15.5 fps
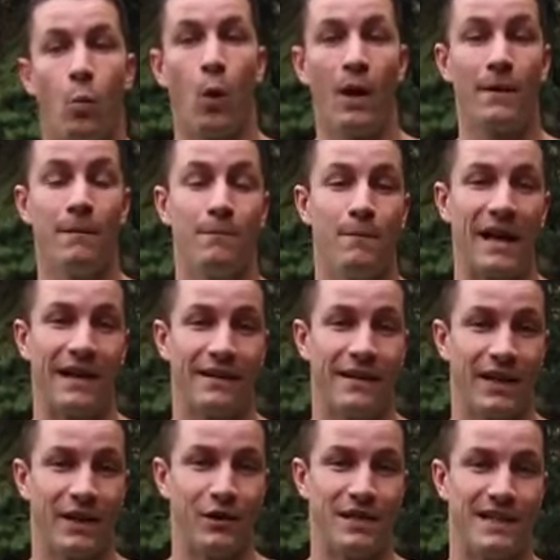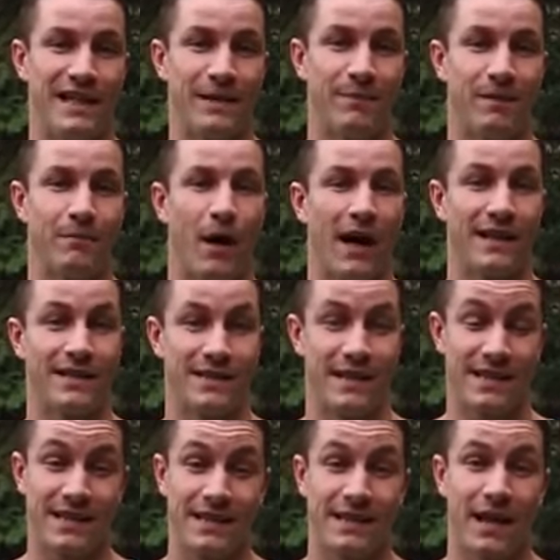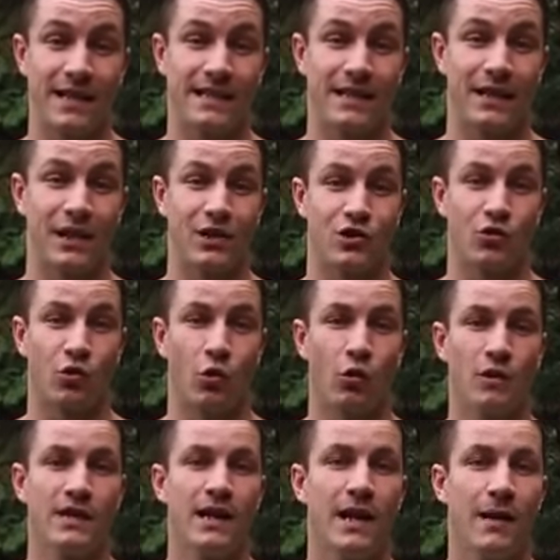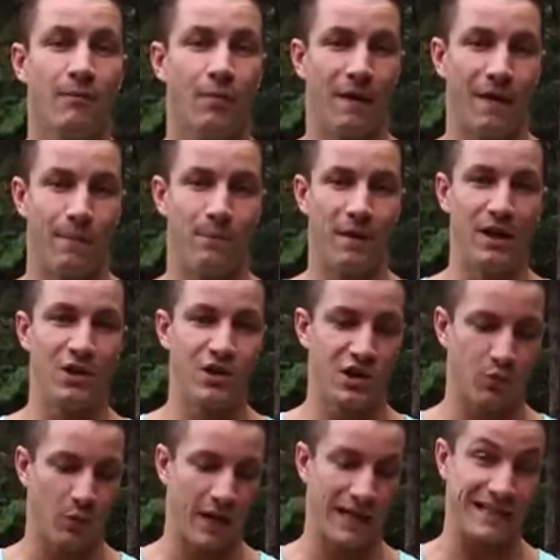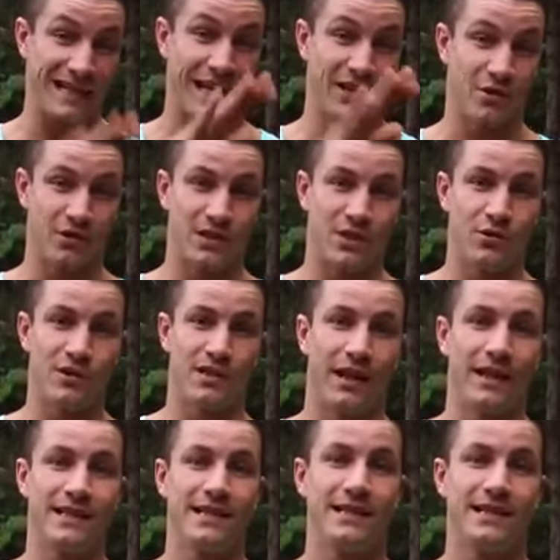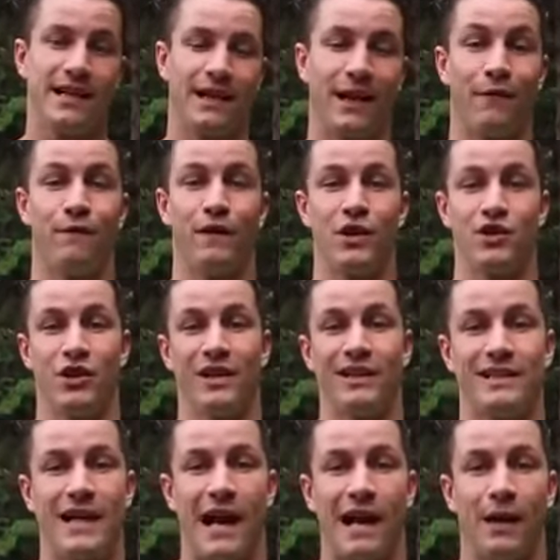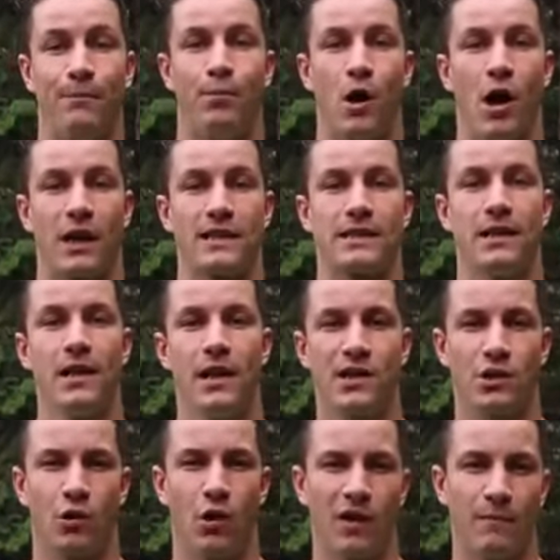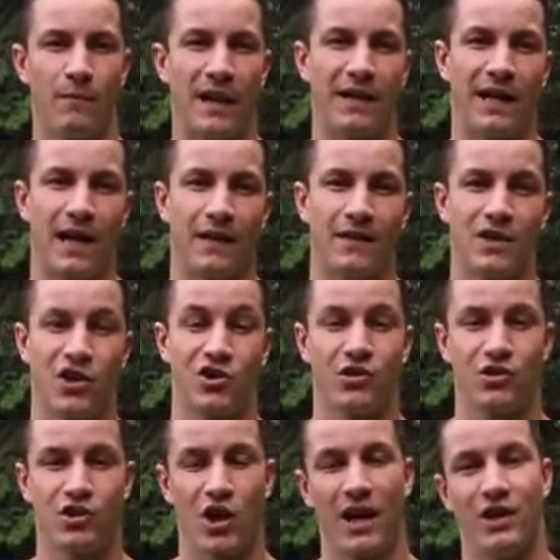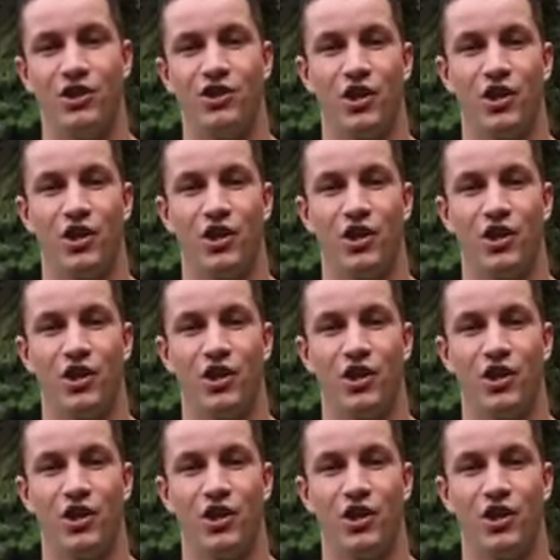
One main thing you need to keep in mind is this is nice and controlled, but the binge is when I take those 2 slices and I finish an entire box. So a lot of men kind of try to